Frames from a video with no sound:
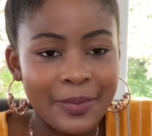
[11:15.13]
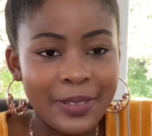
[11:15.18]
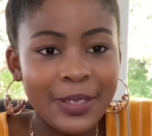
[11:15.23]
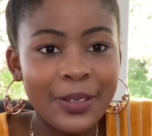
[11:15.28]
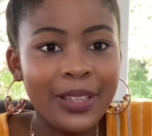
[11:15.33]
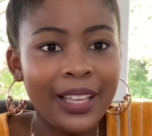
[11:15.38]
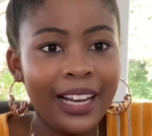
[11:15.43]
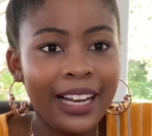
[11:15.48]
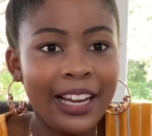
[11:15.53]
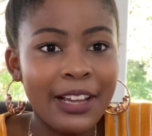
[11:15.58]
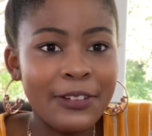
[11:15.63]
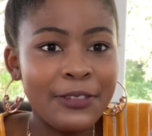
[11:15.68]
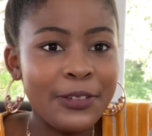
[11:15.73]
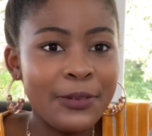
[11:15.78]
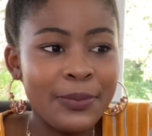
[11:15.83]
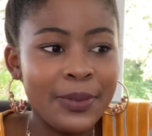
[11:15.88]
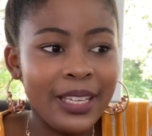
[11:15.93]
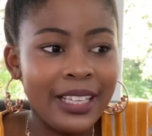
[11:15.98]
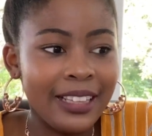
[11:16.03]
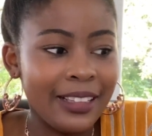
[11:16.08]
So they left
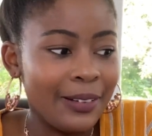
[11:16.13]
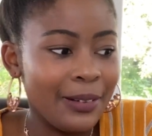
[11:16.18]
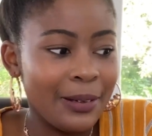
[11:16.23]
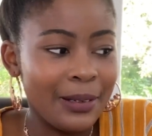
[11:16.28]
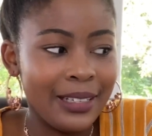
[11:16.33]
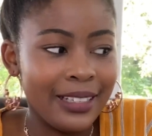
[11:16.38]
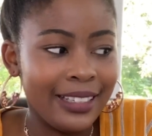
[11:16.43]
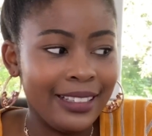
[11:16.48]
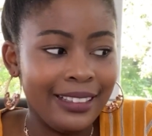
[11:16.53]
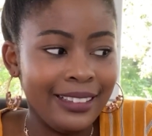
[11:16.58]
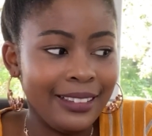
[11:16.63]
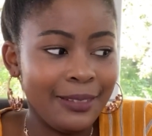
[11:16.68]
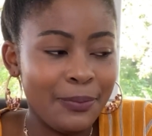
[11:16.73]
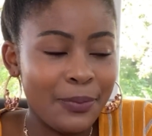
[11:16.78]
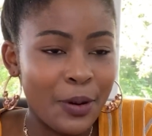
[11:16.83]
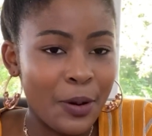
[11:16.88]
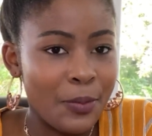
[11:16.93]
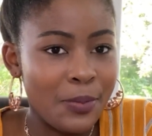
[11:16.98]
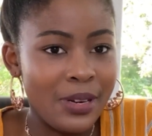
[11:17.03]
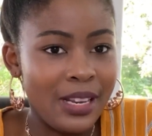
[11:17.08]
me. They were like,
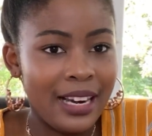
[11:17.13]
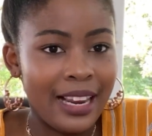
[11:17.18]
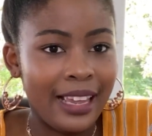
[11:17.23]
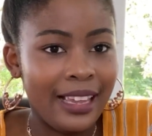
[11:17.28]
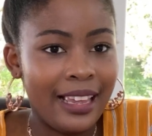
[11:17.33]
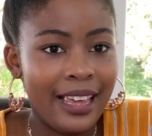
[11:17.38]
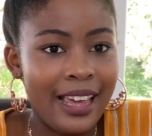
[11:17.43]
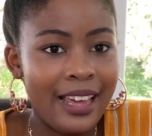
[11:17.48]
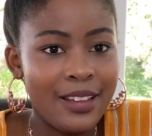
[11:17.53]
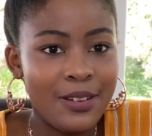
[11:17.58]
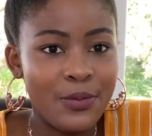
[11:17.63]
probably like, hey,